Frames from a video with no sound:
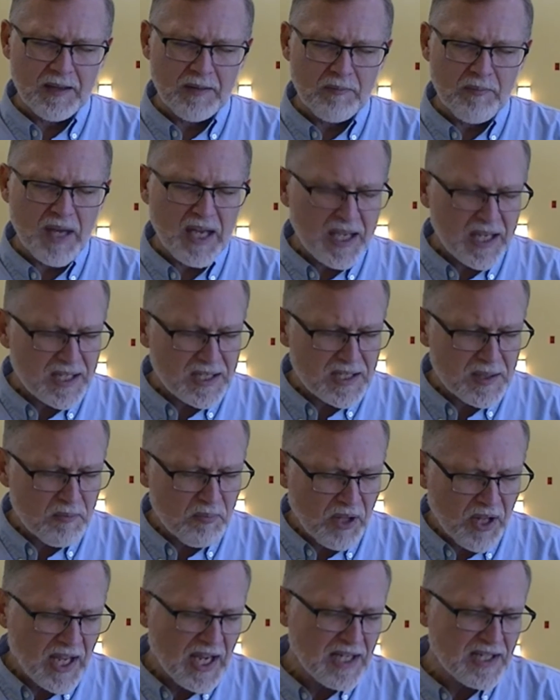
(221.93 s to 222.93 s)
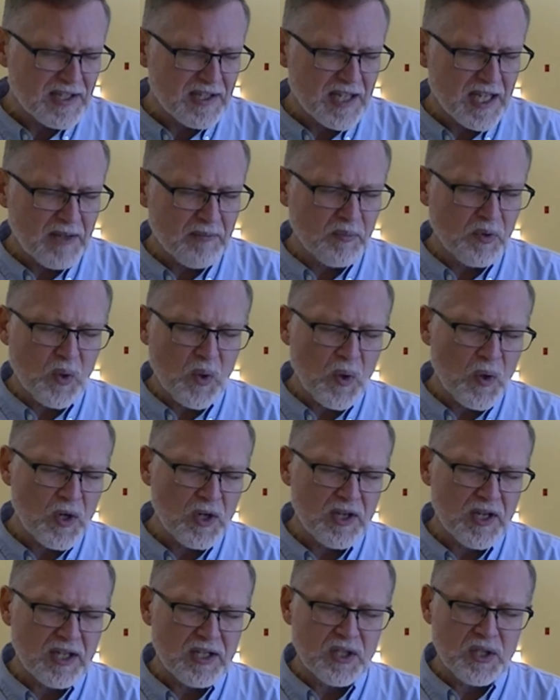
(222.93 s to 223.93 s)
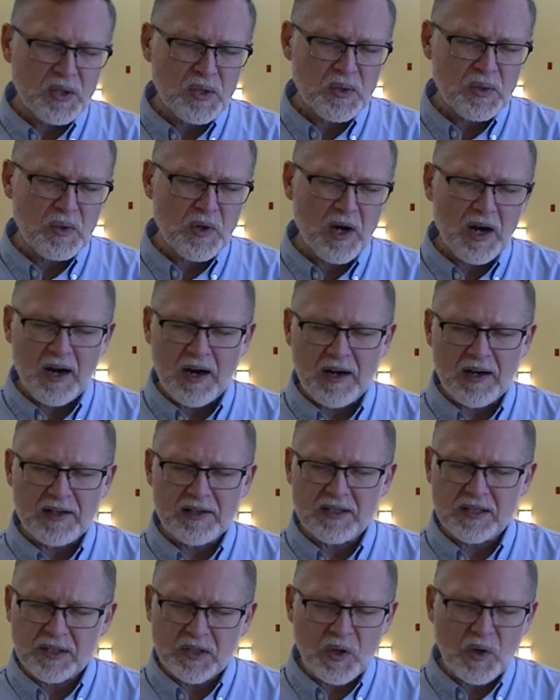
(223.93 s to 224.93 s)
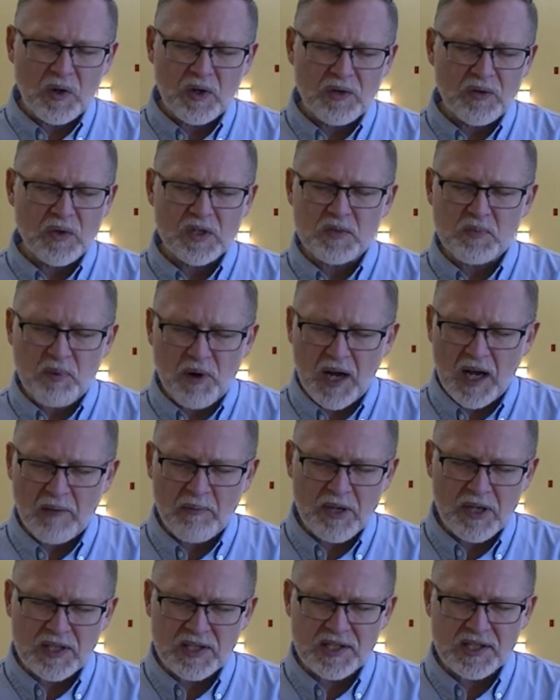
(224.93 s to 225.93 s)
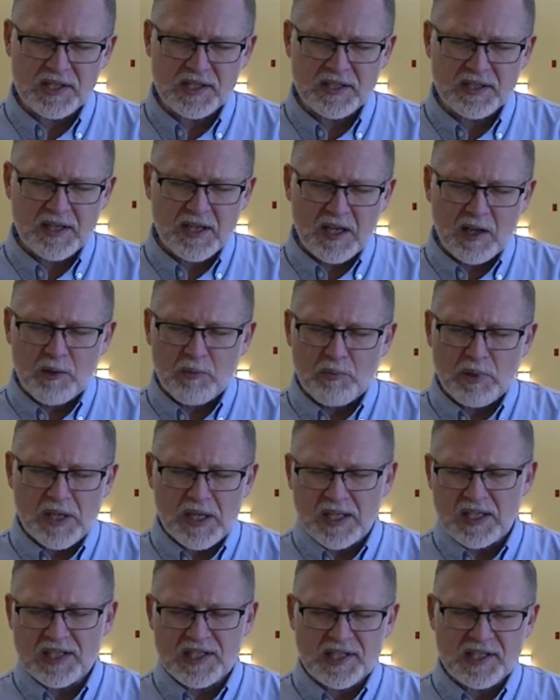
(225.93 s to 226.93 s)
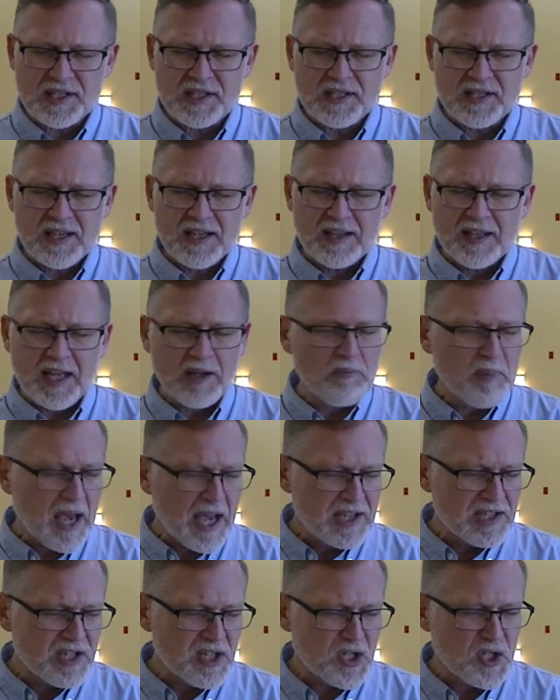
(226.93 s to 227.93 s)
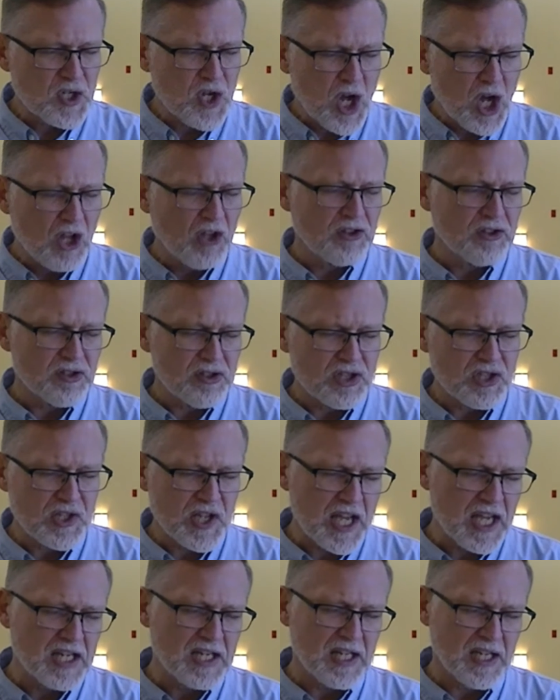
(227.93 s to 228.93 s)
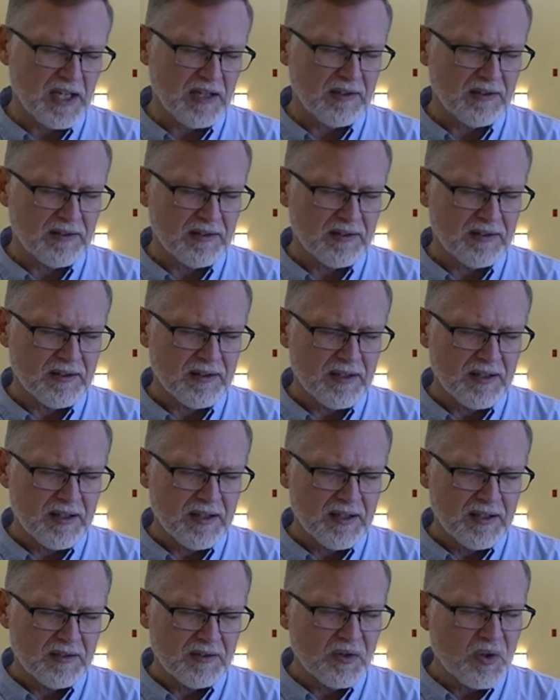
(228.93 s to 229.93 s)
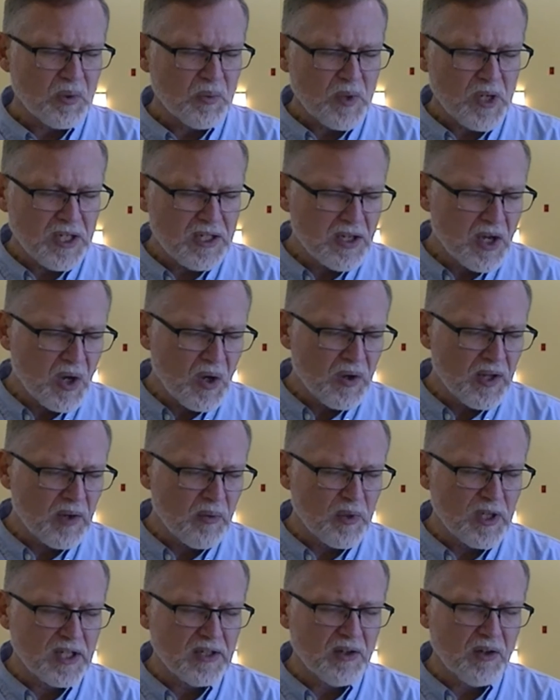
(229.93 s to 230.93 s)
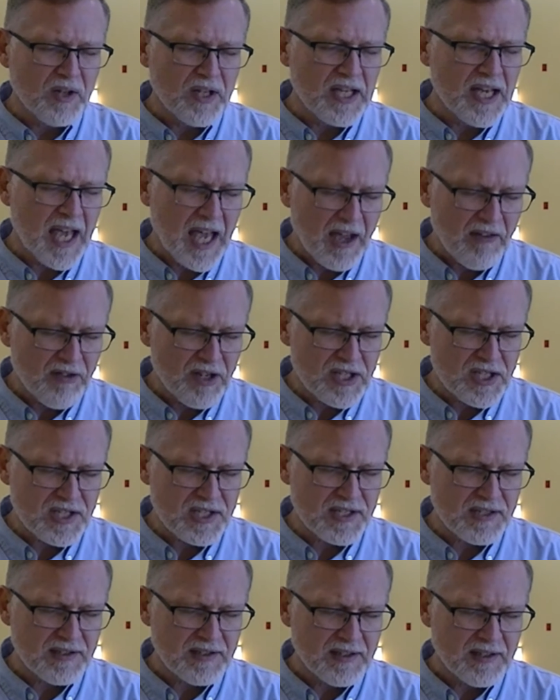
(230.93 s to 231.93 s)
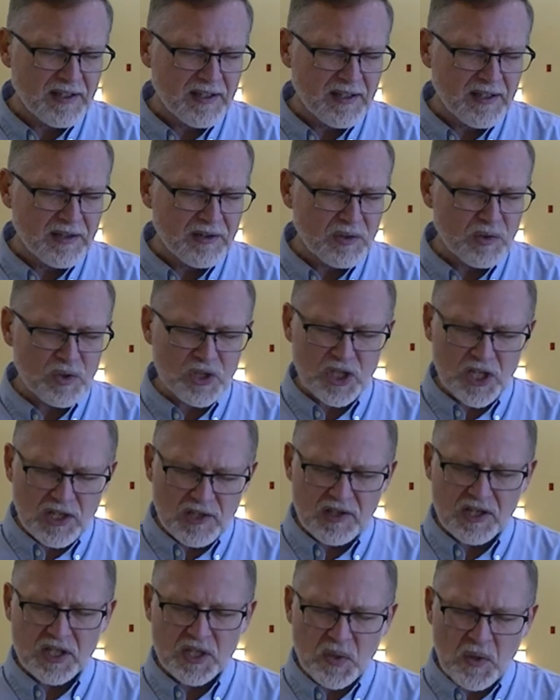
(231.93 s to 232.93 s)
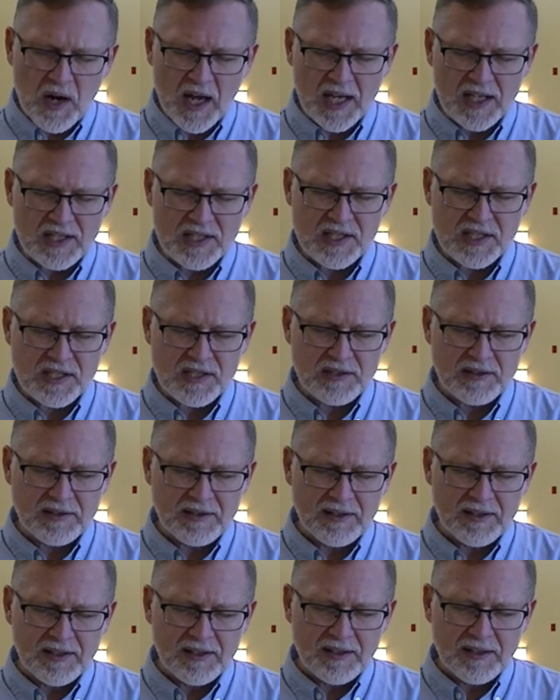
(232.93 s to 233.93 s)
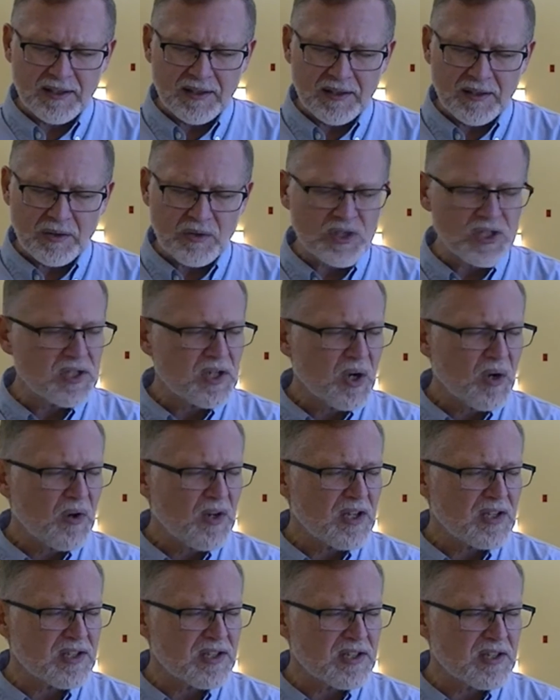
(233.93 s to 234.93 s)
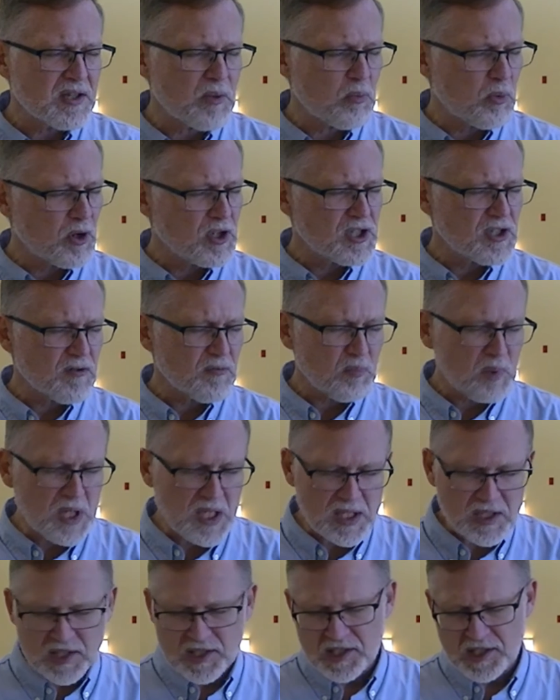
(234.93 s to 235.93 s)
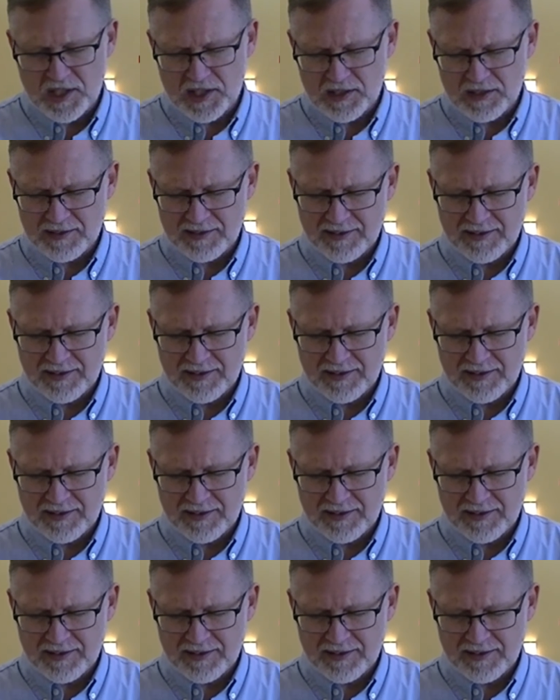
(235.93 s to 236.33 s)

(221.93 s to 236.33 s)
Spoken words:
Make it plain to them, Lord, that you are the Lord who has promised peace that passes all understanding. Lord, we know that we can only have it through Jesus Christ, who is known as the Prince of Peace,